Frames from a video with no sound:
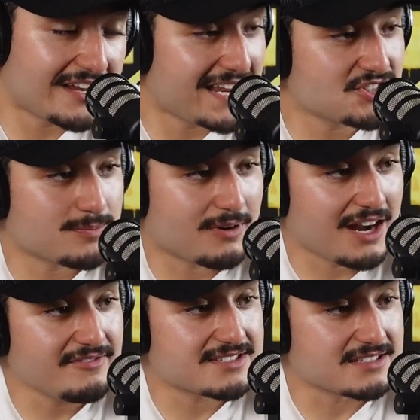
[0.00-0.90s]
financial
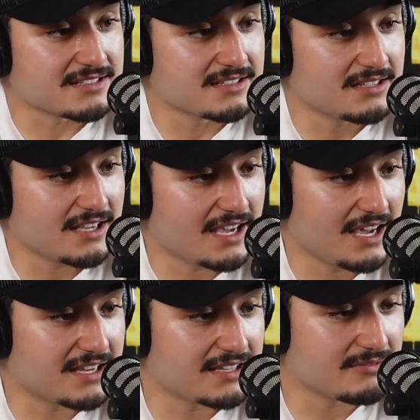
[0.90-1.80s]
privacy,
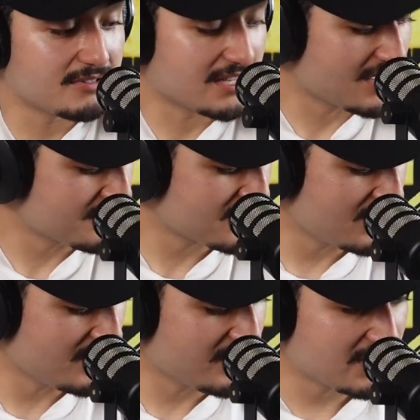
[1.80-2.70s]
and when it comes
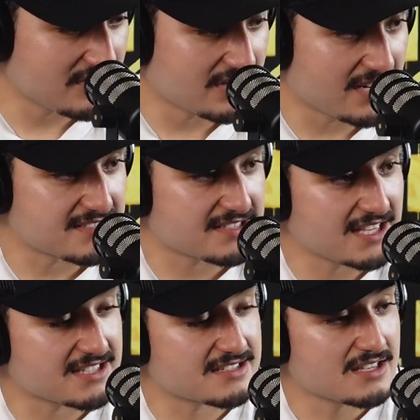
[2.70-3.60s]
to living in the United
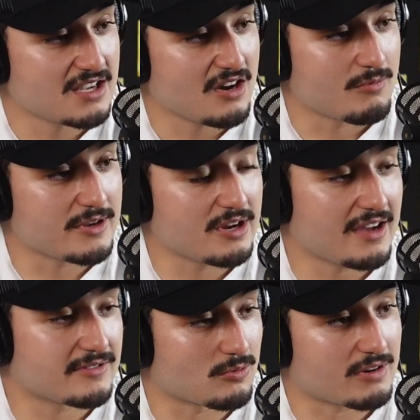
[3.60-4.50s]
States, we
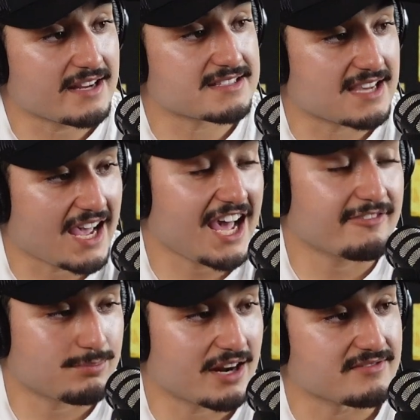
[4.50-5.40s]
have the right to
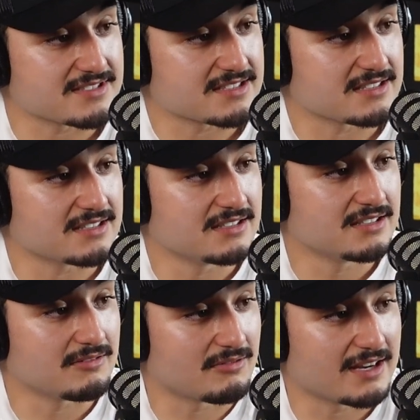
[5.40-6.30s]
have privacy,
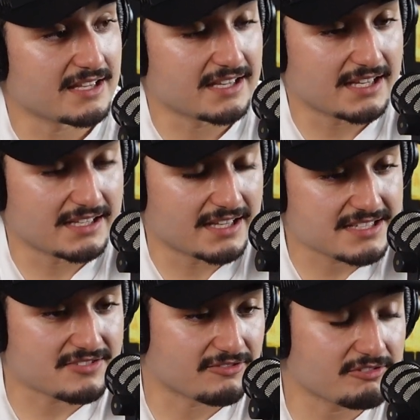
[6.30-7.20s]
right? And
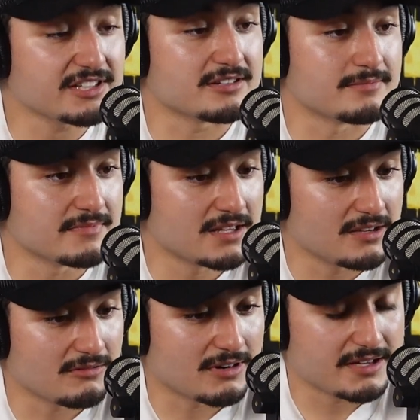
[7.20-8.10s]
that's a freedom,
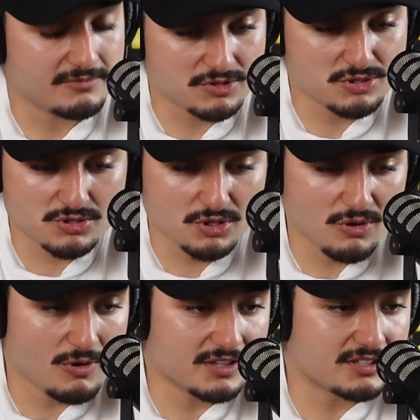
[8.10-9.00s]
right? You
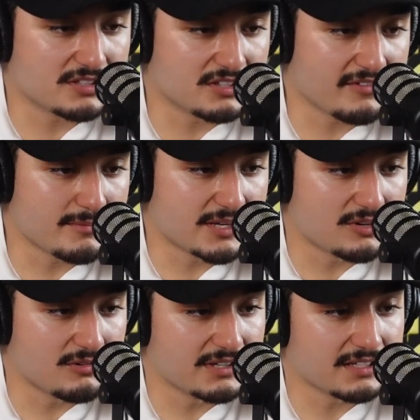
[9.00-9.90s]
don't want the government
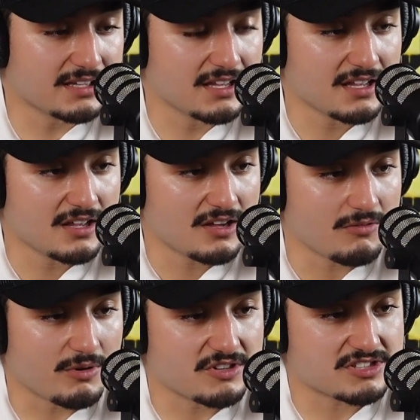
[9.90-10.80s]
knowing
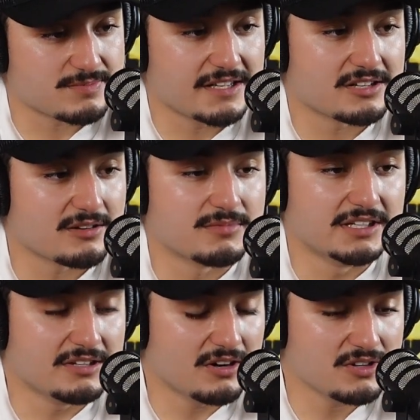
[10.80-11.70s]
what you're spending your
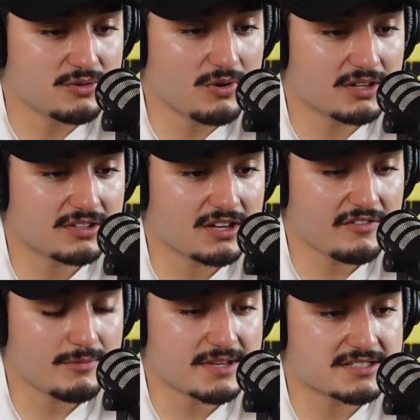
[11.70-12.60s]
money on. You want the
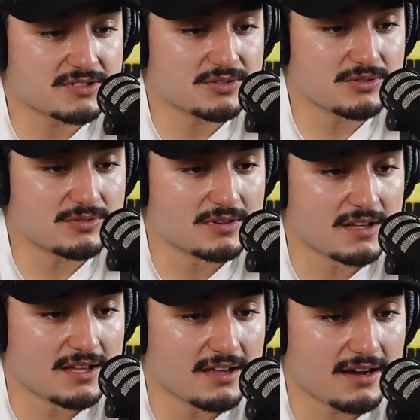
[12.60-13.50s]
government to
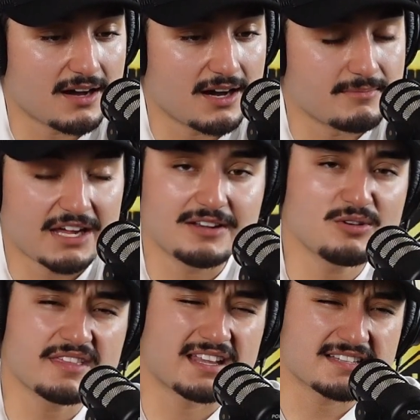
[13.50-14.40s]
not
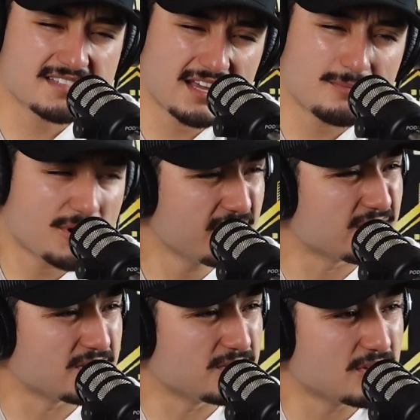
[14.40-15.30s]
know that. That's kind of private,